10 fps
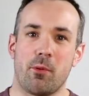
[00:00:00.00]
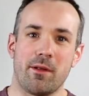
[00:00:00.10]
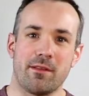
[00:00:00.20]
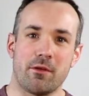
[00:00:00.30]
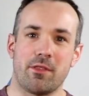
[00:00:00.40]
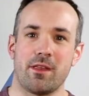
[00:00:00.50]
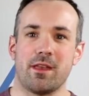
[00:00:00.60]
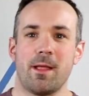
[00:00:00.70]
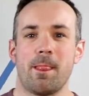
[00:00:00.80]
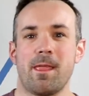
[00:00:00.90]
points out that
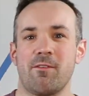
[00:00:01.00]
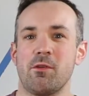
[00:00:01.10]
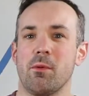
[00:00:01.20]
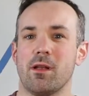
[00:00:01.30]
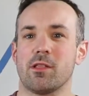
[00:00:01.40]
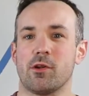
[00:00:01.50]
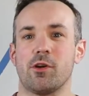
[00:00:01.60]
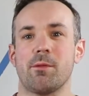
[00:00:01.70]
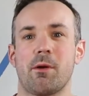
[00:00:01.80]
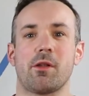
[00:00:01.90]
if you want to
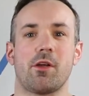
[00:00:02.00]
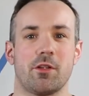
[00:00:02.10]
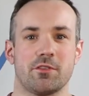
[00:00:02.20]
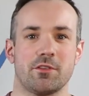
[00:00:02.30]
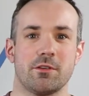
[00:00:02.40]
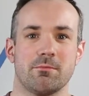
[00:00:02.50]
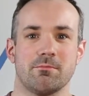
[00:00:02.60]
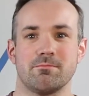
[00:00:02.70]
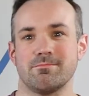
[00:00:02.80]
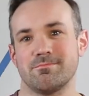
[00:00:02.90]
learn about a culture,
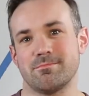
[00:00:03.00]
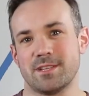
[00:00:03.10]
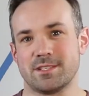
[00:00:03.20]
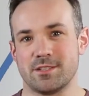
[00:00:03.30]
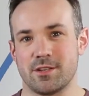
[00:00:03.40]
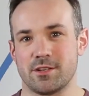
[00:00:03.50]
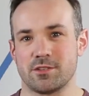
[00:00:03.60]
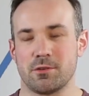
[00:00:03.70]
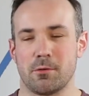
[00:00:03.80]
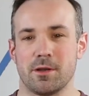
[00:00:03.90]
listen to their
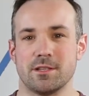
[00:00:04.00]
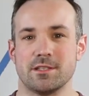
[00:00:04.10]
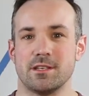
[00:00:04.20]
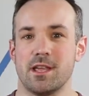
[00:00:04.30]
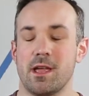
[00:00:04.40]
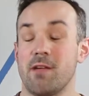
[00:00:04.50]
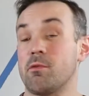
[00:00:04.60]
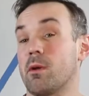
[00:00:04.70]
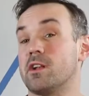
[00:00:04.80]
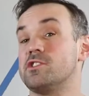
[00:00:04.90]
stories. And if
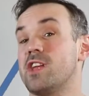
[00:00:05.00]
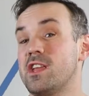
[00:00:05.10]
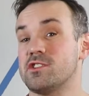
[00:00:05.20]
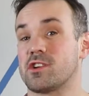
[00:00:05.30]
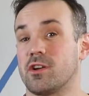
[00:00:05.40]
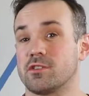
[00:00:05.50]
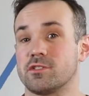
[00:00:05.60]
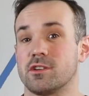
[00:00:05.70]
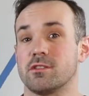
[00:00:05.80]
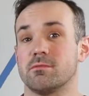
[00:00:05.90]
you want to change a
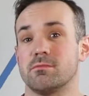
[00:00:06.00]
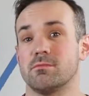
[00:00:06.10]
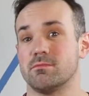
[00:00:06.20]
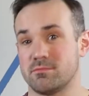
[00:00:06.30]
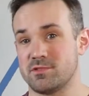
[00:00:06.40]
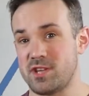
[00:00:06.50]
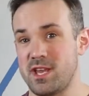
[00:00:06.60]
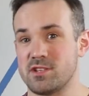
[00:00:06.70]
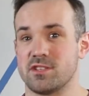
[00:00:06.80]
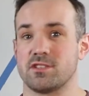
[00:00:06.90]
culture,
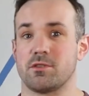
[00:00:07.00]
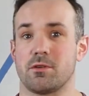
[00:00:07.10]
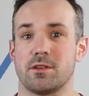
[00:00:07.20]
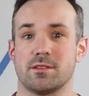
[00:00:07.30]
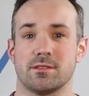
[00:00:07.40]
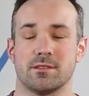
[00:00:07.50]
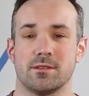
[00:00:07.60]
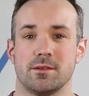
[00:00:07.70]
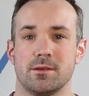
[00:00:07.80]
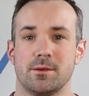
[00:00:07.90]
change the stories.
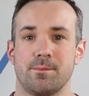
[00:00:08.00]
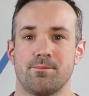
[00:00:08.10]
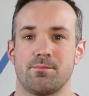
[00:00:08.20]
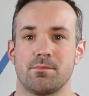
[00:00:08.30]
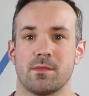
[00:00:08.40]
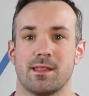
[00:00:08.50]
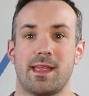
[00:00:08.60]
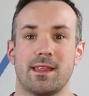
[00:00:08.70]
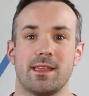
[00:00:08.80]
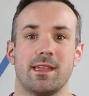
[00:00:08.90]

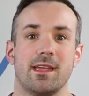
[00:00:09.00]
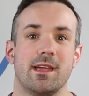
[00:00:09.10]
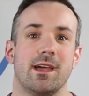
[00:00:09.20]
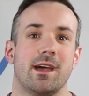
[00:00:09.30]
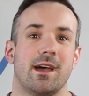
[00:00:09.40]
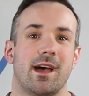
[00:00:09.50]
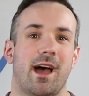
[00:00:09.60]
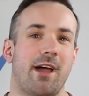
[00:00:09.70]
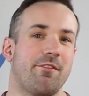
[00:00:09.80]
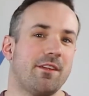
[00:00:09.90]
Lately,
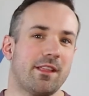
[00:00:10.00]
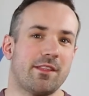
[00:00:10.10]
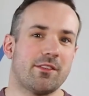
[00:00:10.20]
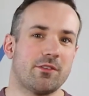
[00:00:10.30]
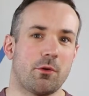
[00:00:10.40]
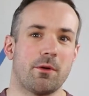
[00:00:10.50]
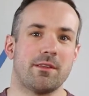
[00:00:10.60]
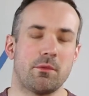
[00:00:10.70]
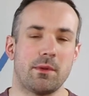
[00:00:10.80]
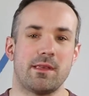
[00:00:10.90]
I feel like the
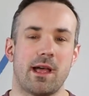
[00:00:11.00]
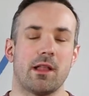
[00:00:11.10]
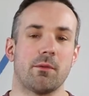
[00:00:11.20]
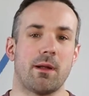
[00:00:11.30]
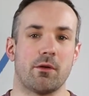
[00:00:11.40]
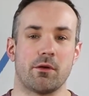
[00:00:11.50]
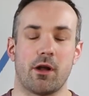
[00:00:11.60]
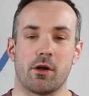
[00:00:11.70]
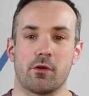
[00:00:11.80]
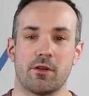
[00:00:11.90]
stories that we tell around
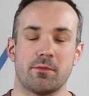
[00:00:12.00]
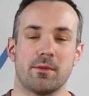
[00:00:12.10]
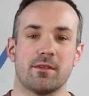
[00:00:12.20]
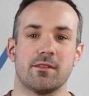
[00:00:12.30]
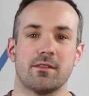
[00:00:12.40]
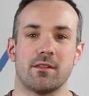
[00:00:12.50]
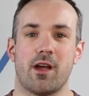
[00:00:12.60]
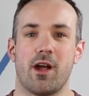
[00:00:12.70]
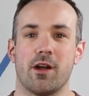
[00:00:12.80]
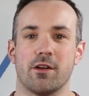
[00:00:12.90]
our Christmas
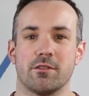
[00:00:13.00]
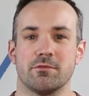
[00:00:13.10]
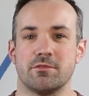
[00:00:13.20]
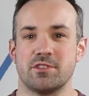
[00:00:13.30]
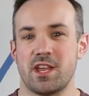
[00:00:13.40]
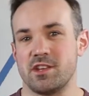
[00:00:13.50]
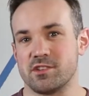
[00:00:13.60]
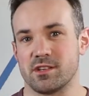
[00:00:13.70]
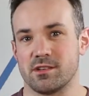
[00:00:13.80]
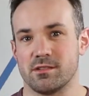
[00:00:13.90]
are
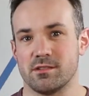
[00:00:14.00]
changing.